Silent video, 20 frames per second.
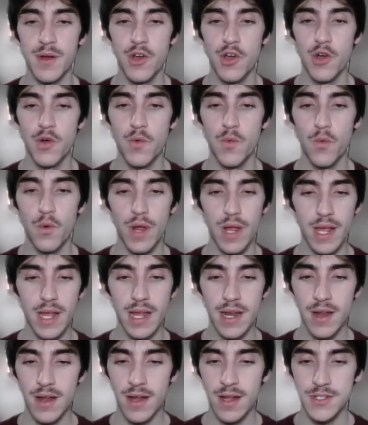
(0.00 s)
we
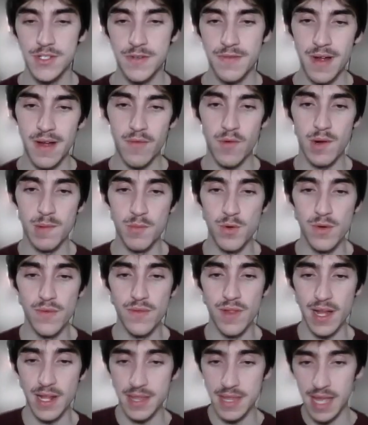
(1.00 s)
cannot survive one
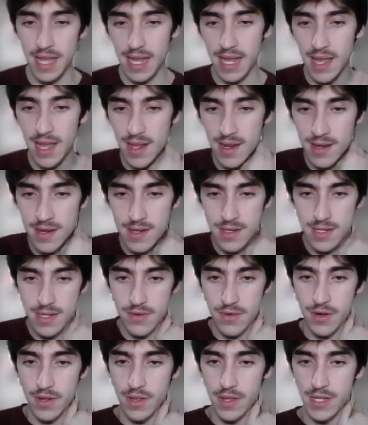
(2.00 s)
move like they can.
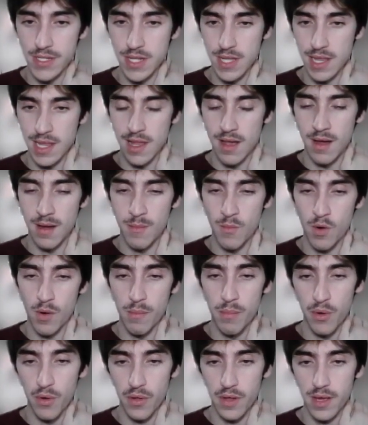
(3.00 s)
Credillia is a lot more
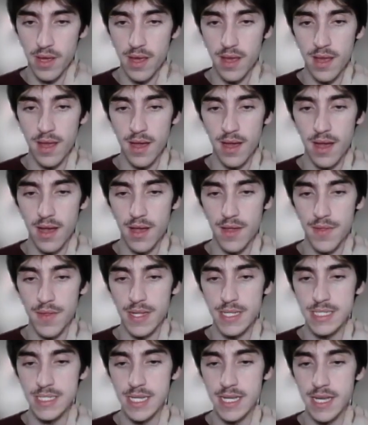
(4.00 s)
bulky
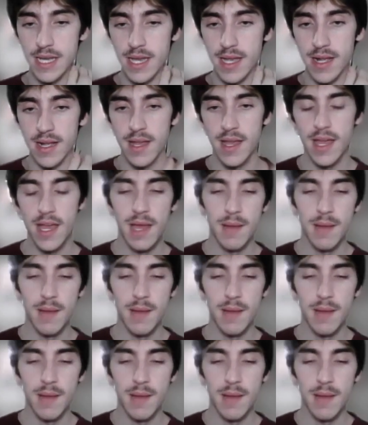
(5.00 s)
than Seaking.